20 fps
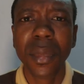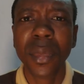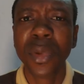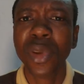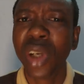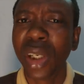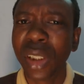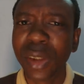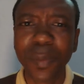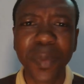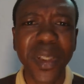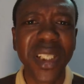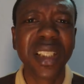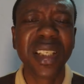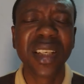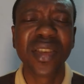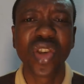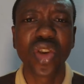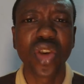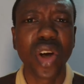Don't be
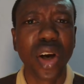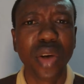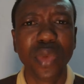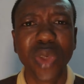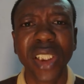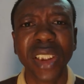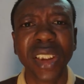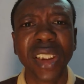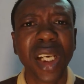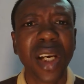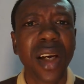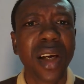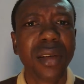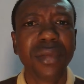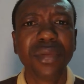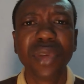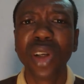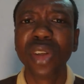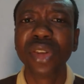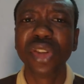discouraged.
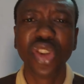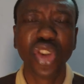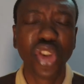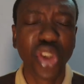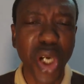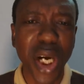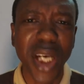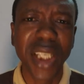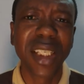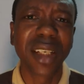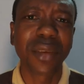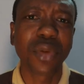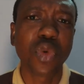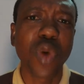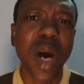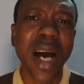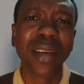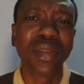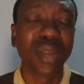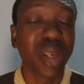Don't join the
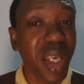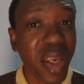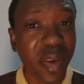crowd.